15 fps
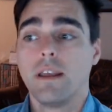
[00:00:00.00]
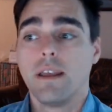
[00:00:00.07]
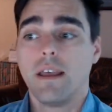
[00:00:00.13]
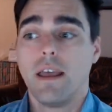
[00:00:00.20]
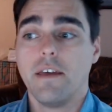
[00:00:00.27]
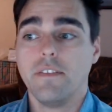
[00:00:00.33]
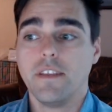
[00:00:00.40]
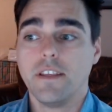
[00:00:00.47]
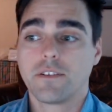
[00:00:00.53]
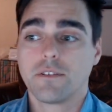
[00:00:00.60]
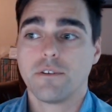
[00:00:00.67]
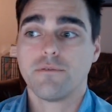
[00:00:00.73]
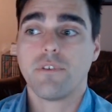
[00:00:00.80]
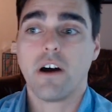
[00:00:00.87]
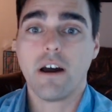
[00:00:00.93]
And these are the
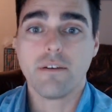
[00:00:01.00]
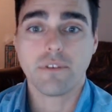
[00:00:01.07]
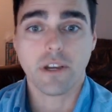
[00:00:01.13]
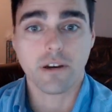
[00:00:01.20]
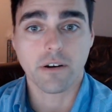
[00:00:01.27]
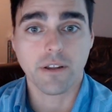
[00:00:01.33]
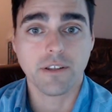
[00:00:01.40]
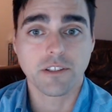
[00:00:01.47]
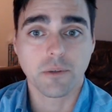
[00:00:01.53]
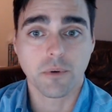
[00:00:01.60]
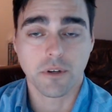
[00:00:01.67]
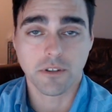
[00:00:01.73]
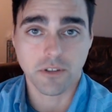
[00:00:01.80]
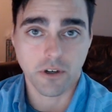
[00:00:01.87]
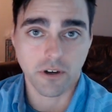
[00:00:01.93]
5 areas that we're going
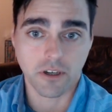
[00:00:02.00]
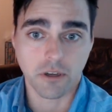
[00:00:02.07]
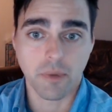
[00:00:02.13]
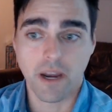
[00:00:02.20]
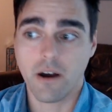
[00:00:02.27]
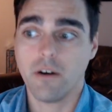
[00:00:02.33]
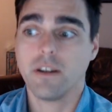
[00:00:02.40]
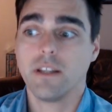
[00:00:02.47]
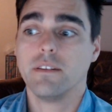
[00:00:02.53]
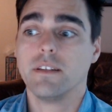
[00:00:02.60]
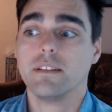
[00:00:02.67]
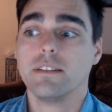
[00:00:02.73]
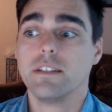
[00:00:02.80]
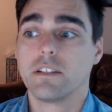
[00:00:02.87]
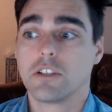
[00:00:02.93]
to talk about in the
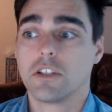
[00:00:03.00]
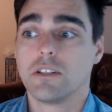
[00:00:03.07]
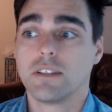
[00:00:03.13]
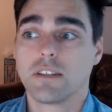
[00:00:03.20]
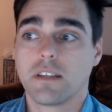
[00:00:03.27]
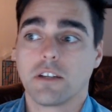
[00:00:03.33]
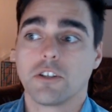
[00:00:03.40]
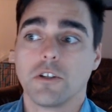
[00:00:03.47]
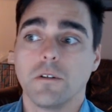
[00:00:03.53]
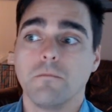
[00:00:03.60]
addiction section.